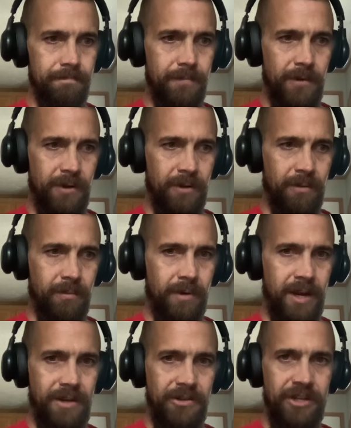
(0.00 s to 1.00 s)
you know,
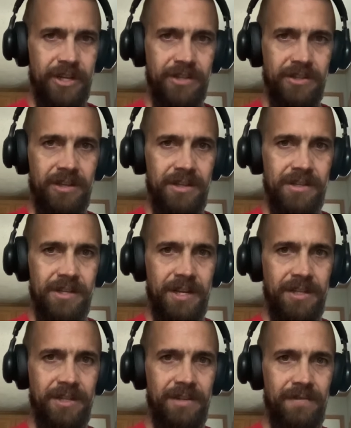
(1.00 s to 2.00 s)
riding jet skis,
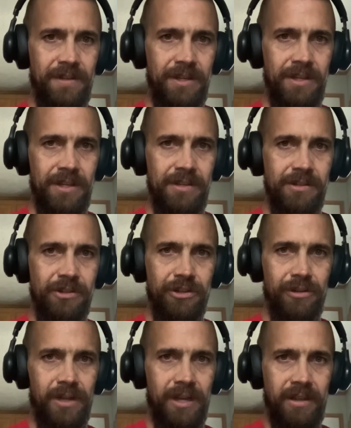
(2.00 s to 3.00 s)
ATVs, and
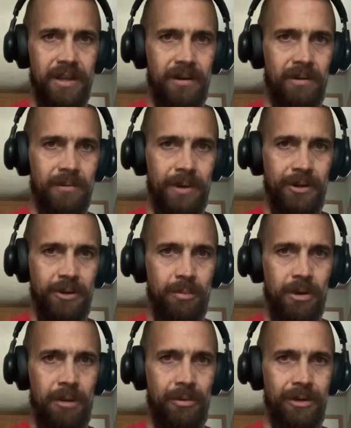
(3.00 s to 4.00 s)
shit like that all around your
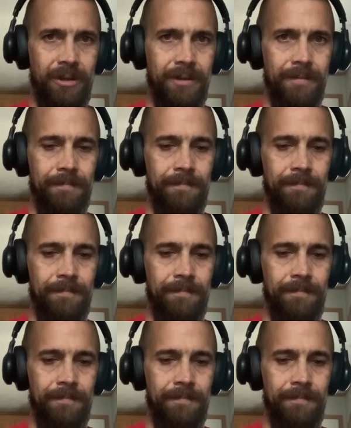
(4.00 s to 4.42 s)
property.